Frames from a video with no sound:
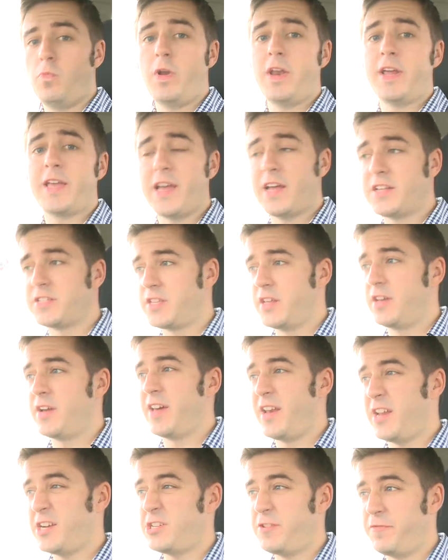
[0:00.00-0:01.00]
When it gets there,
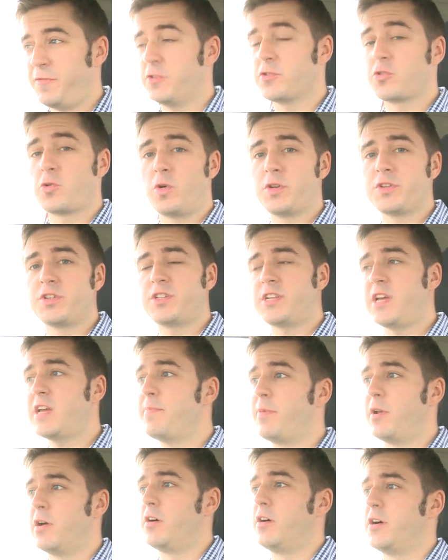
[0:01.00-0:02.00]
it actually feels quite
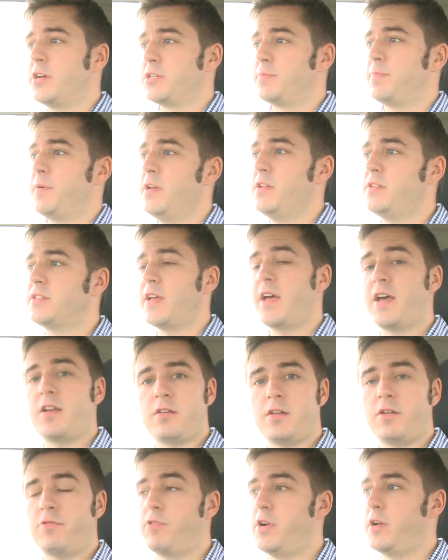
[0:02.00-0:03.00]
stable at high speeds,
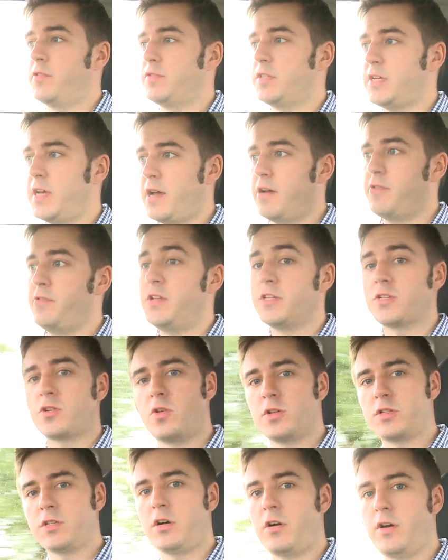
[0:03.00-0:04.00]
and around town it's
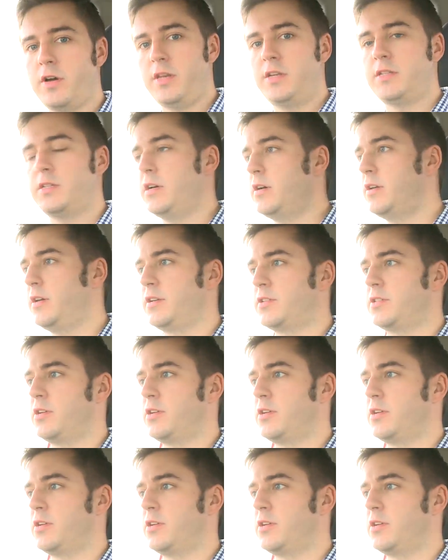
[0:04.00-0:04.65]
got a tiny turning